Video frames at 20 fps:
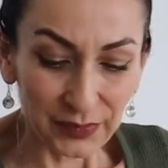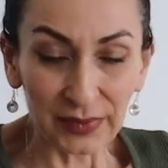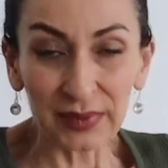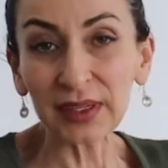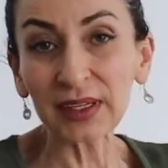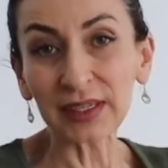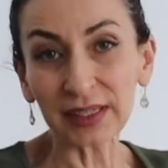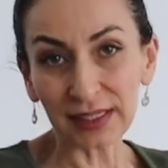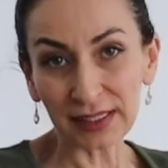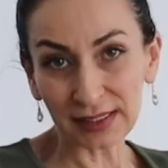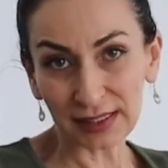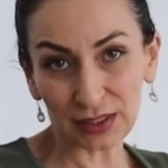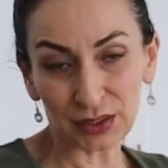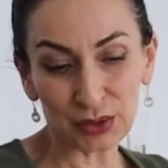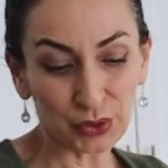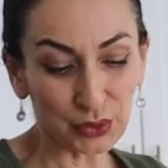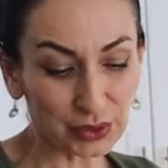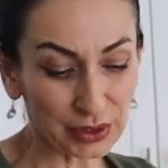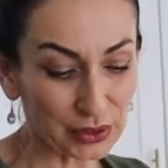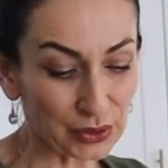The reason
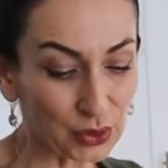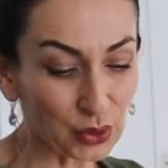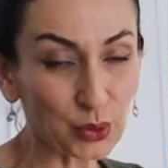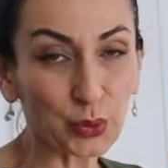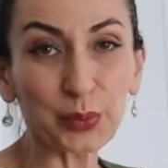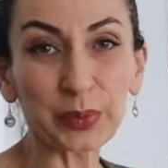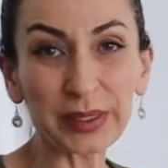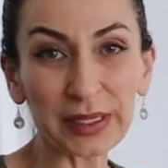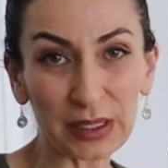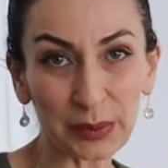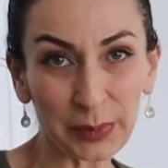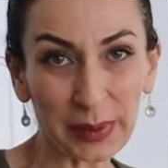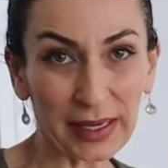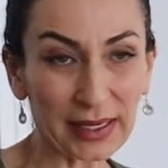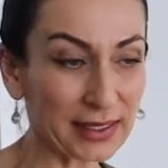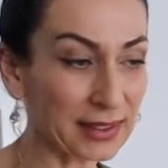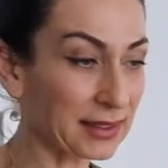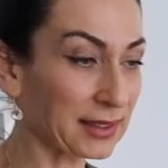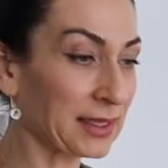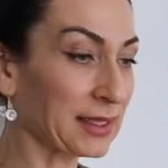you need to
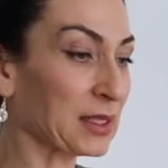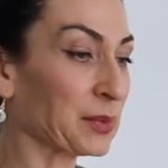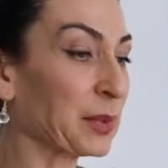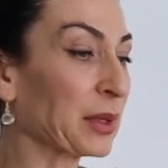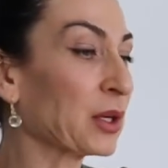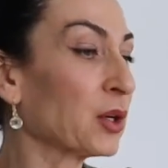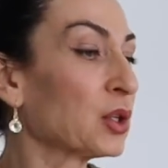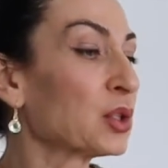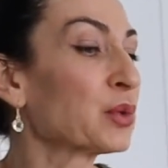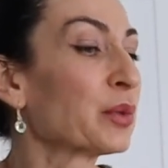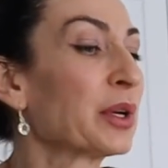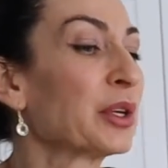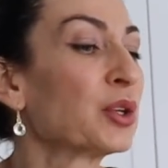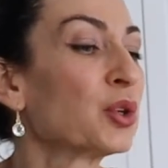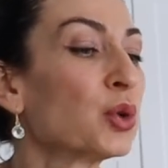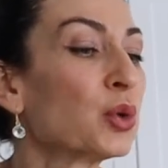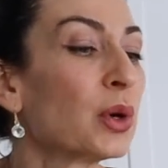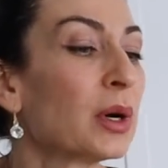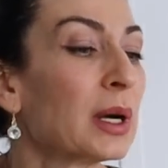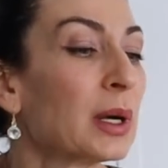pre-bake this, because when
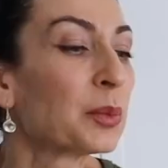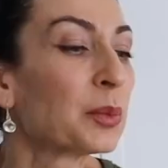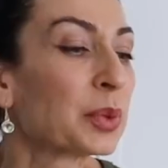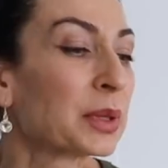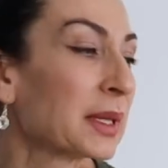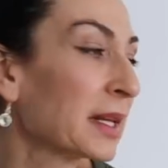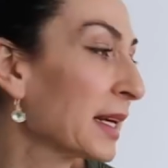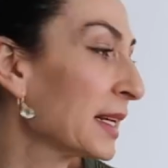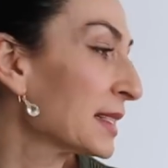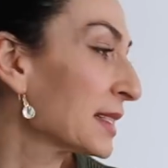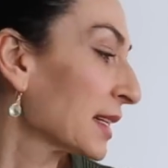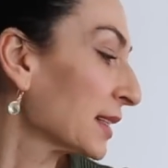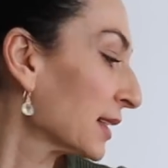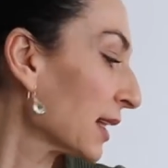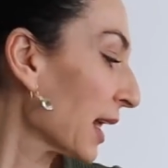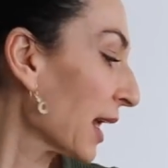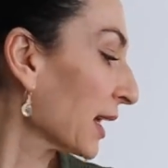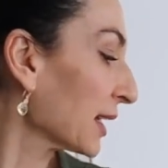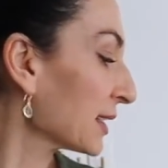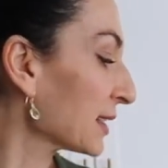you place an
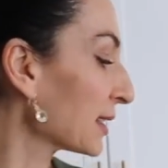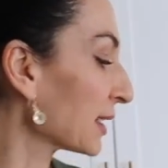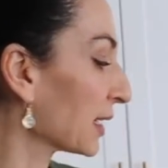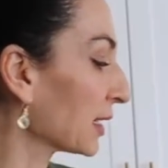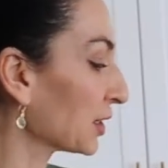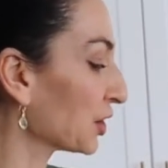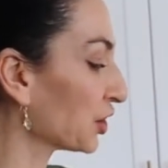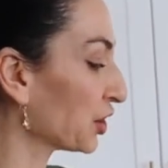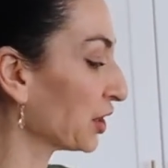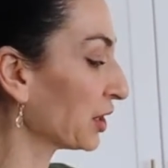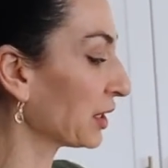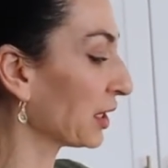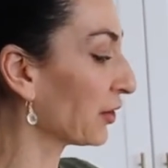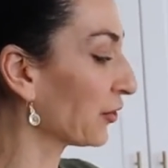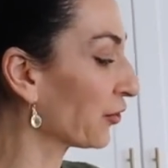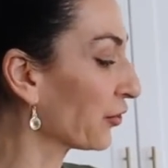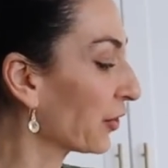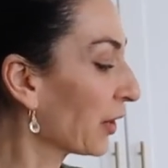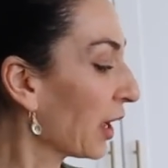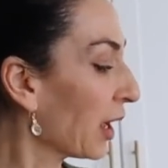extra sheet of
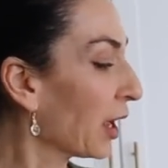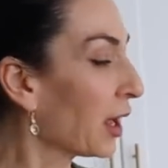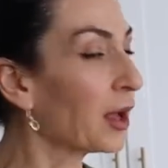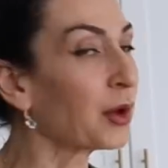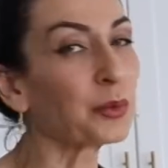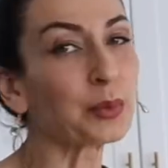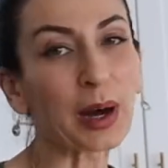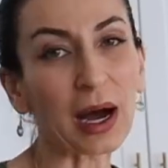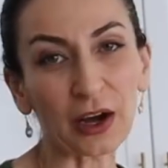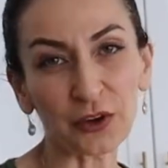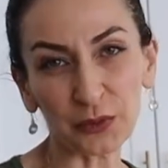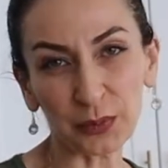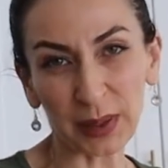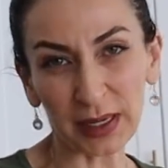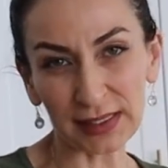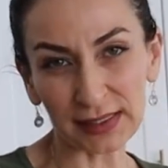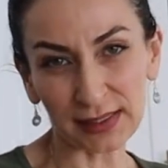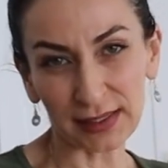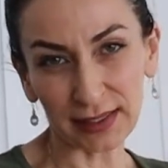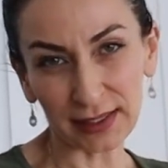puff
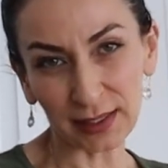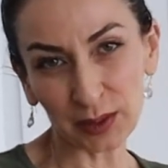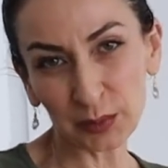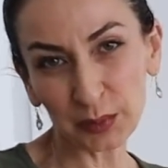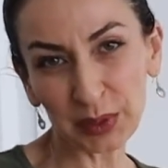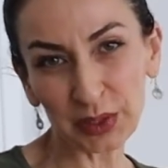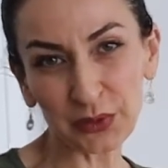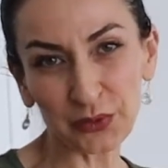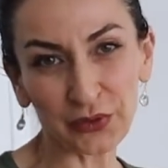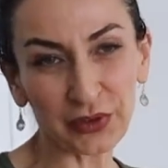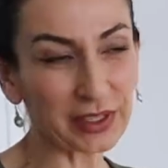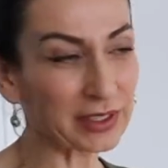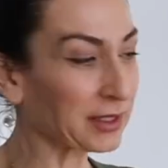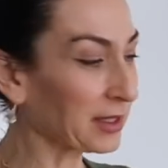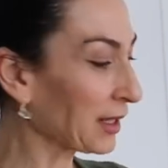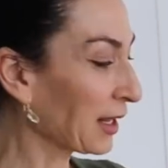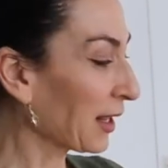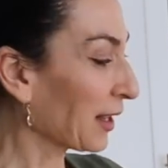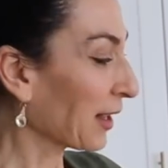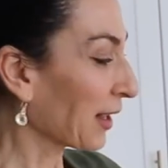pastry in between
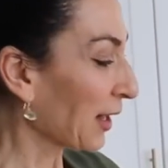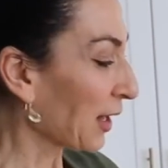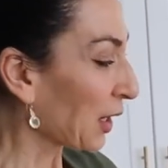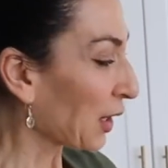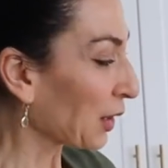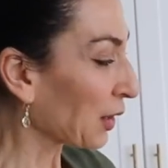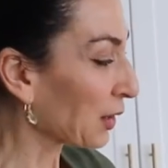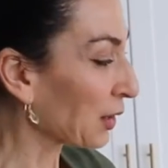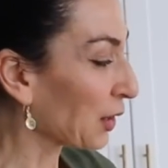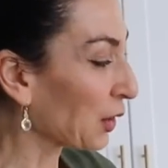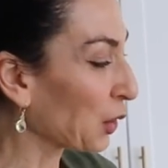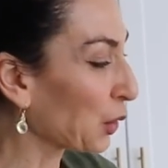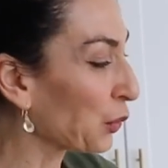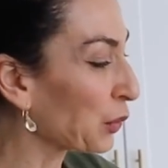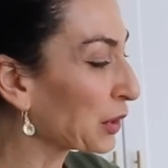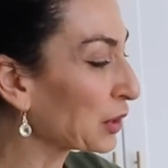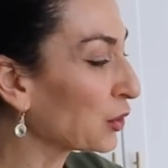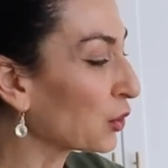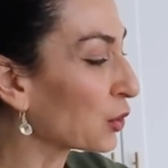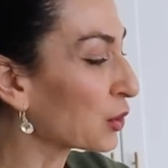
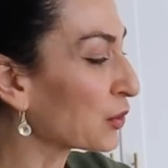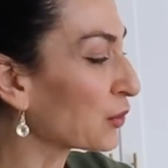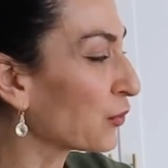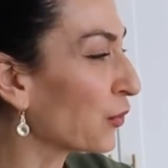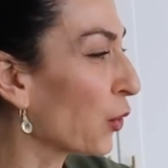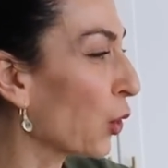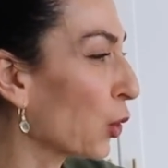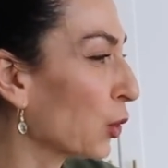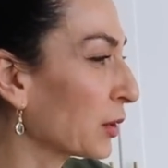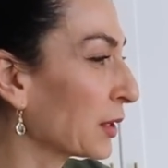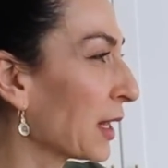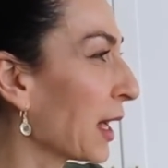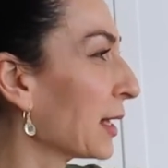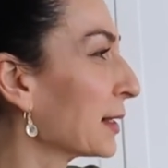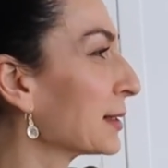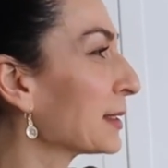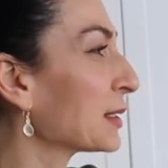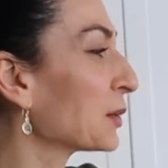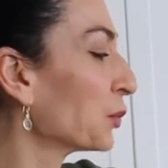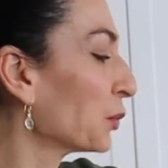with those
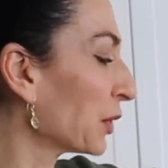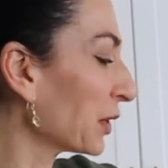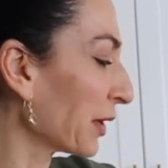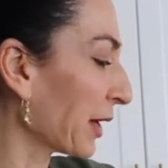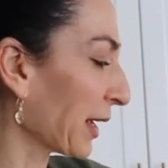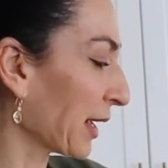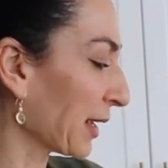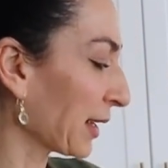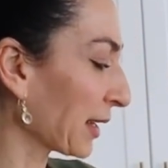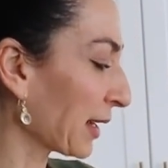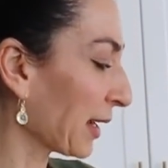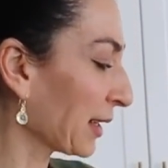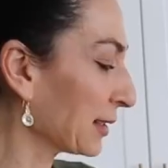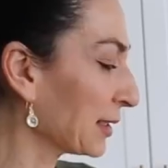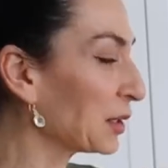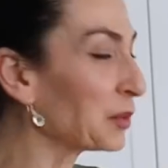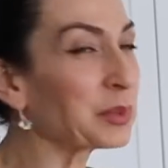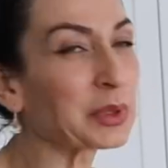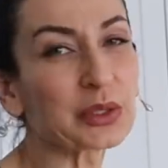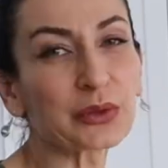walnuts, meringue, and
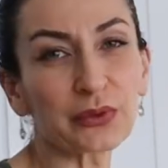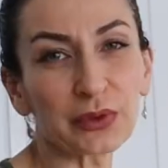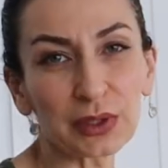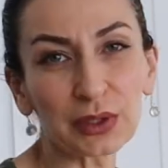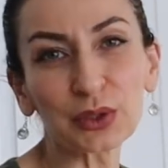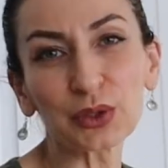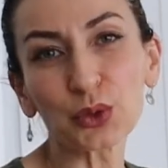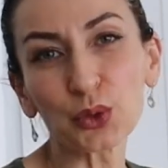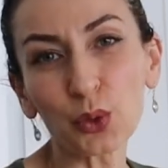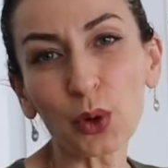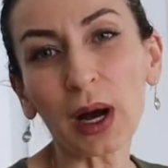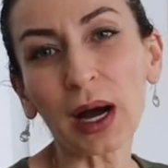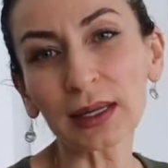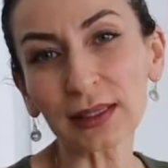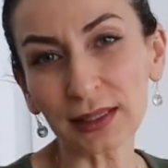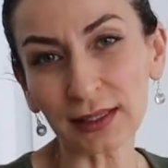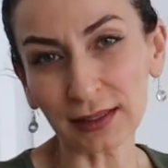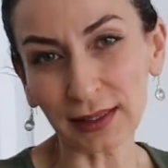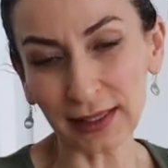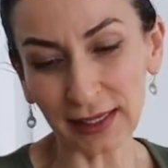in between two
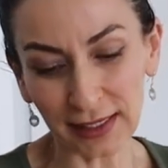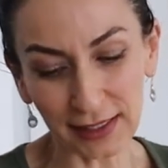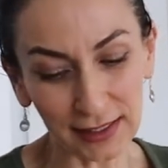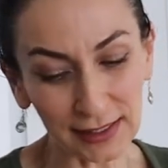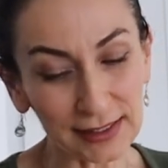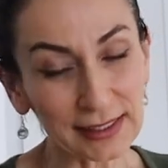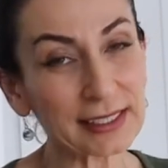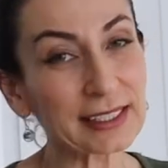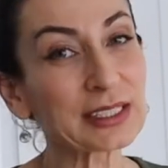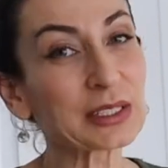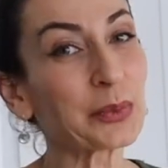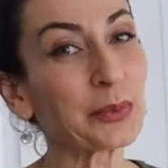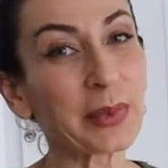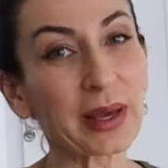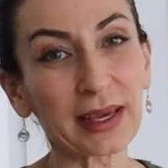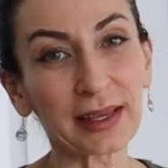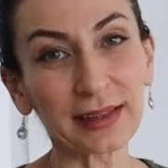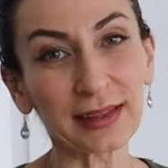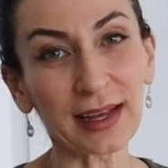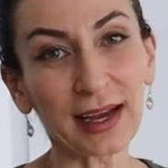other layers, it
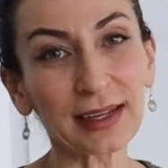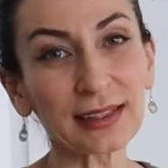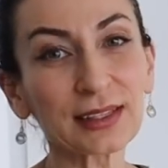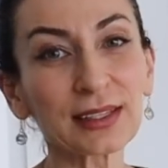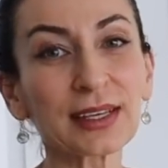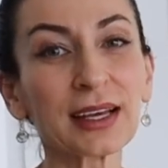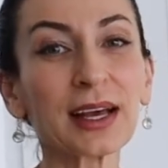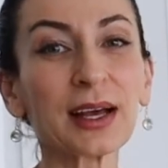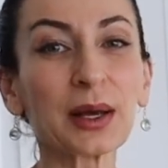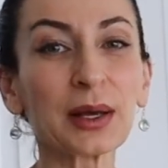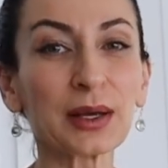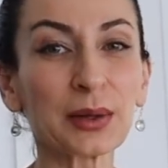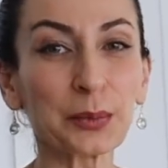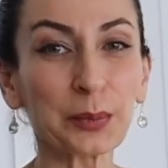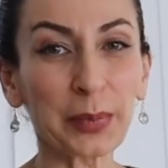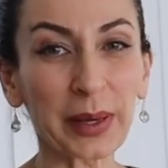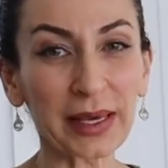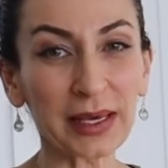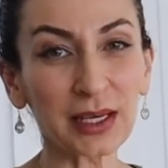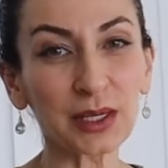may not
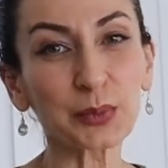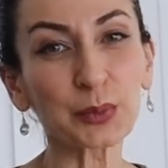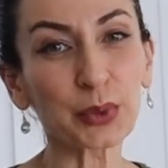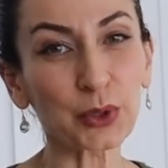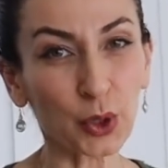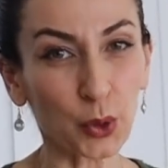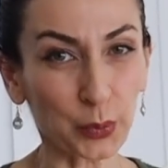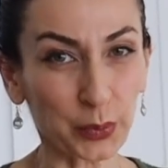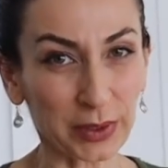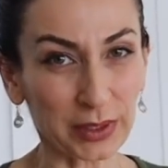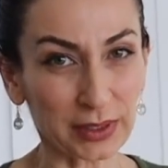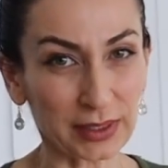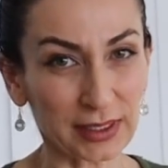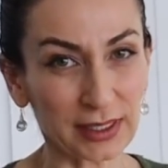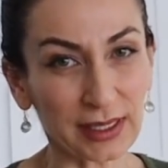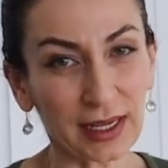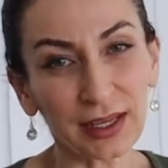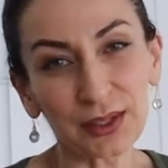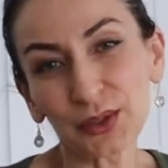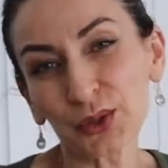bake properly,
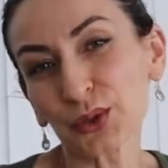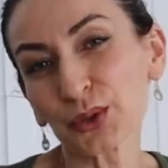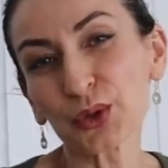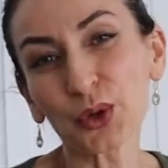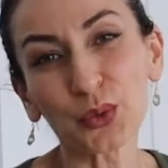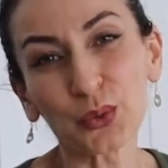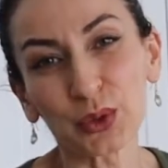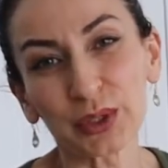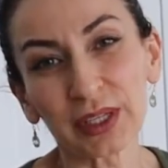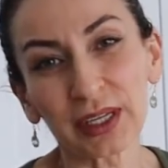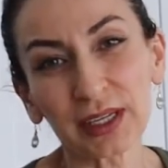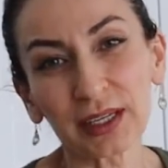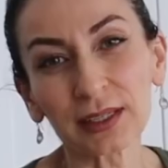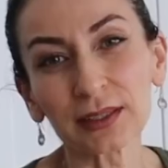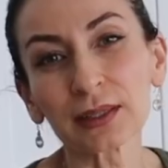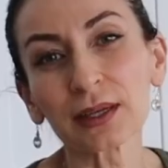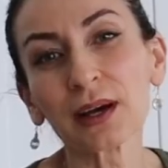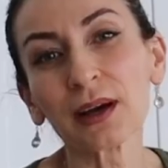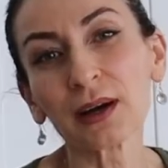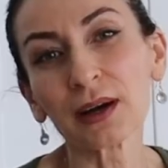and you don't want to eat
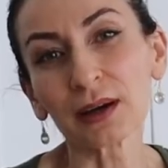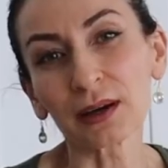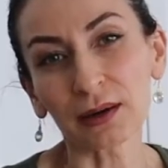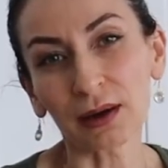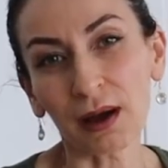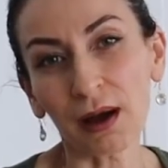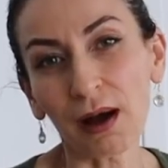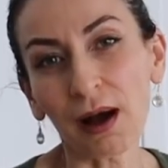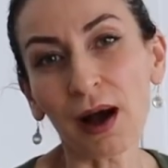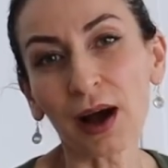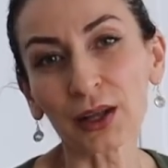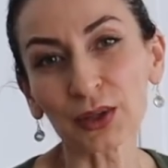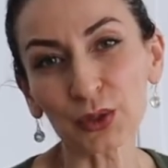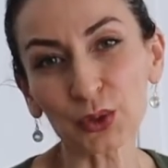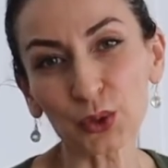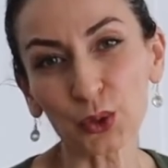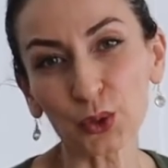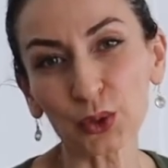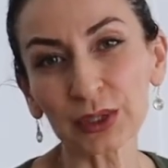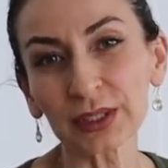raw,
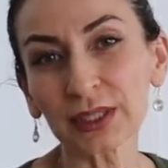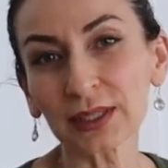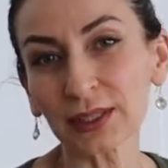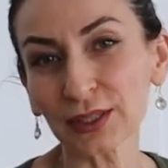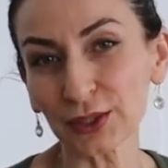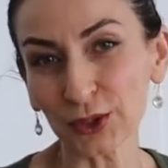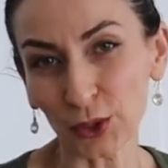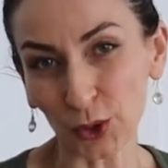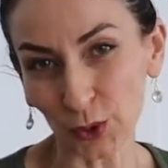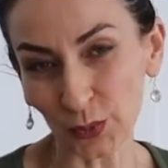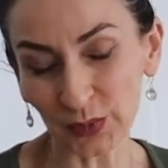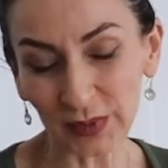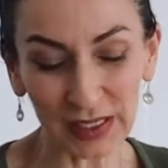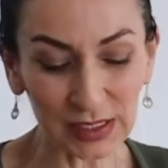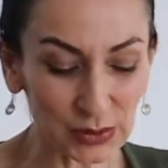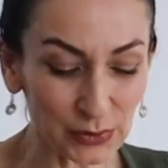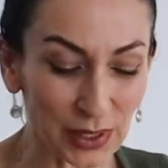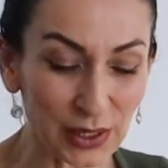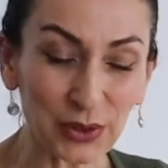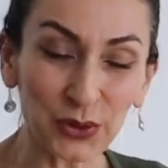uncooked dough.
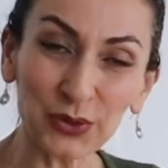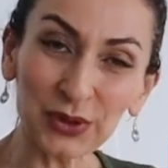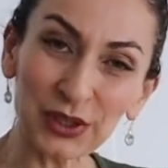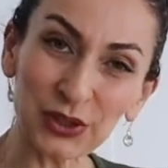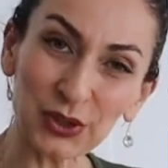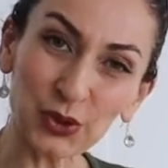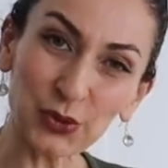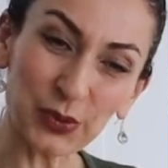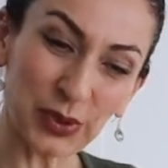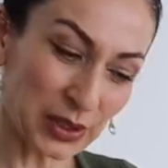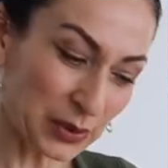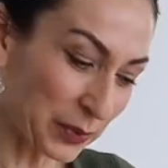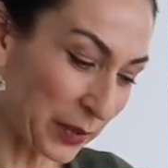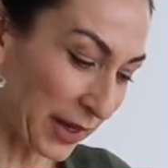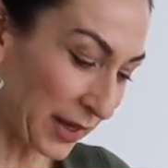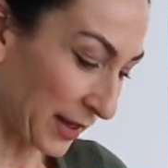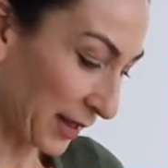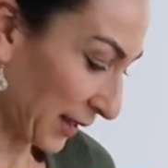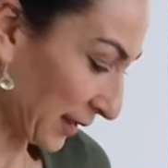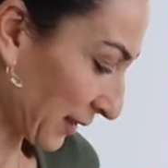That's why you need to
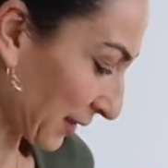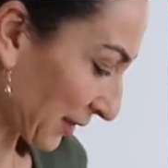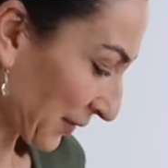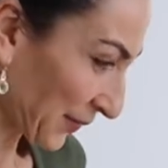pre-bake it.